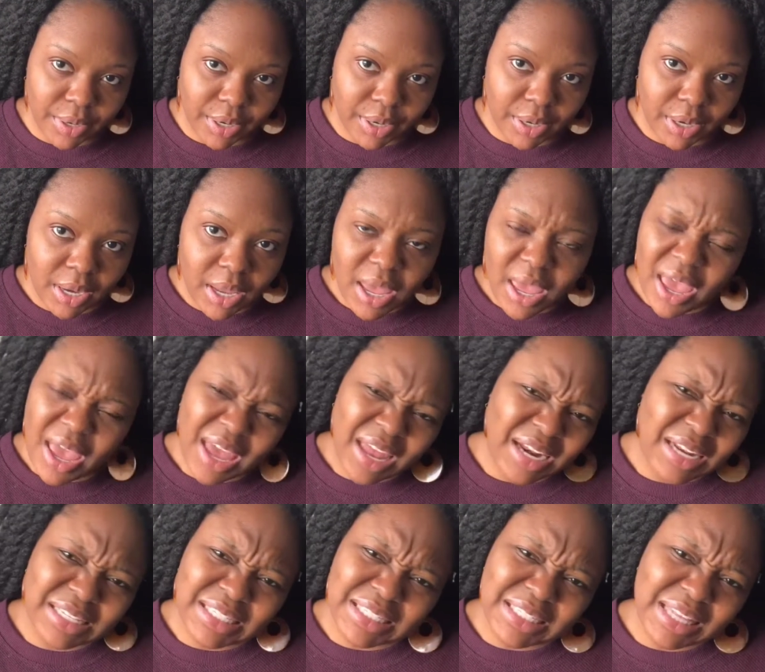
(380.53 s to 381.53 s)
And
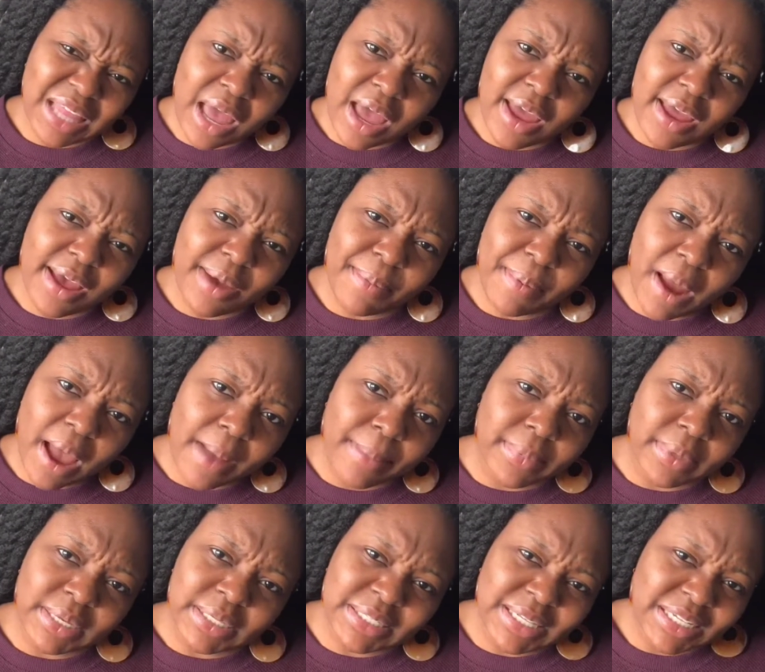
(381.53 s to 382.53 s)
it's not a
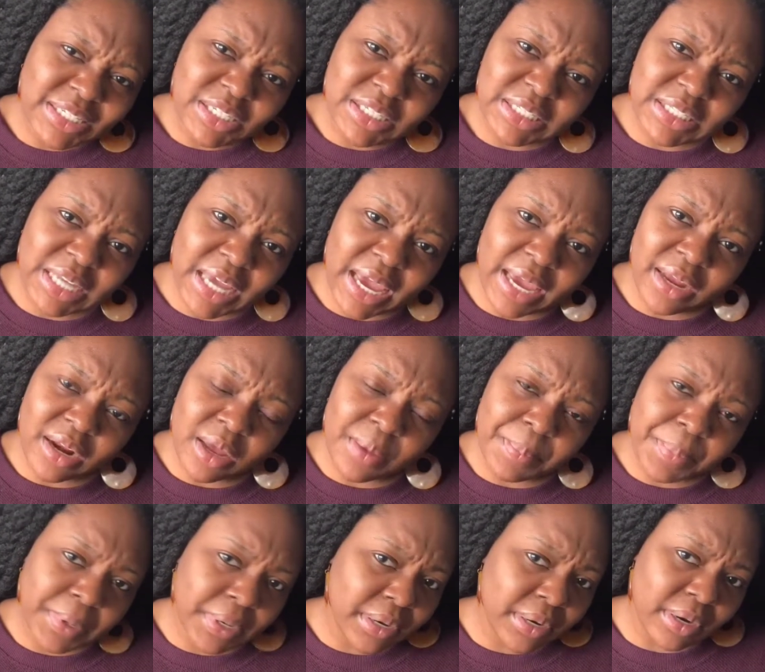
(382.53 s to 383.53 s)
problem because I just tie it
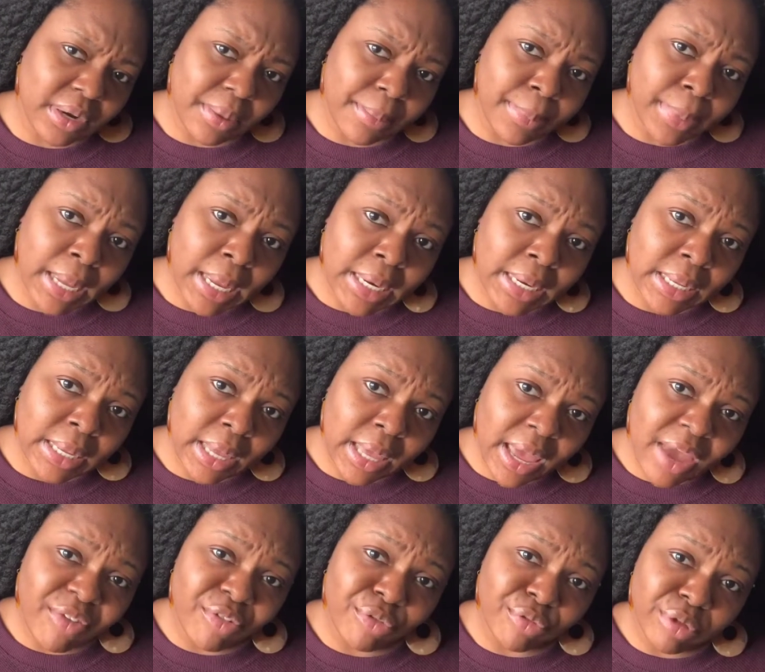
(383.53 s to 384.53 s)
up, put it in a bonnet. I
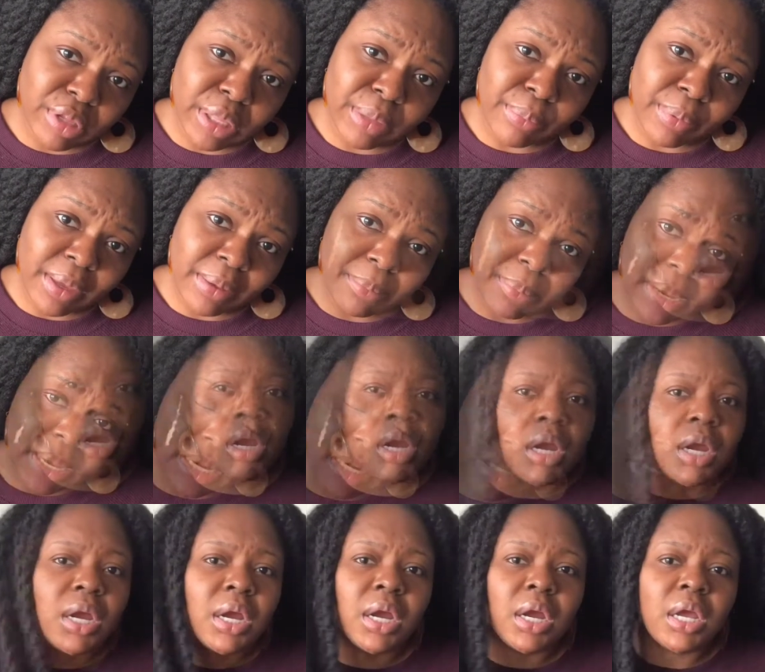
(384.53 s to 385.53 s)
have a really big
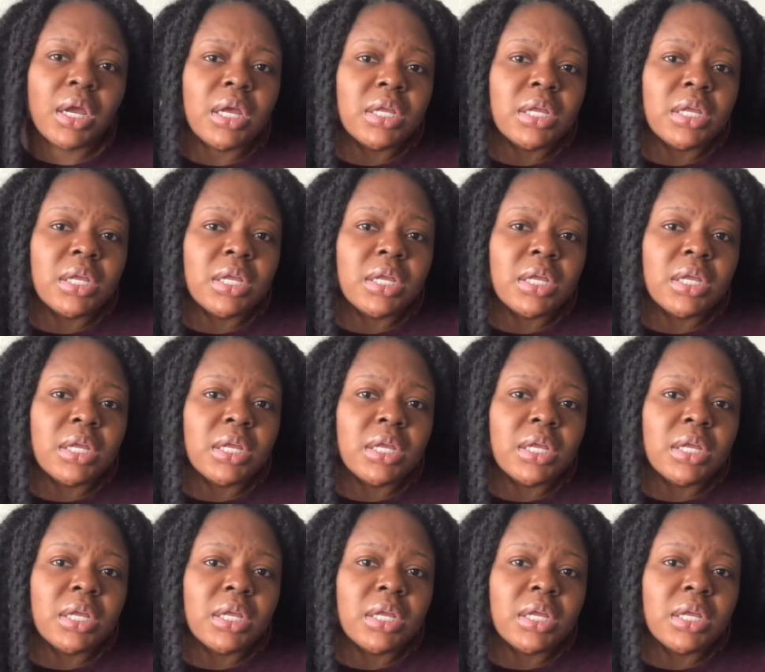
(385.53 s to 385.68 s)
bonnet.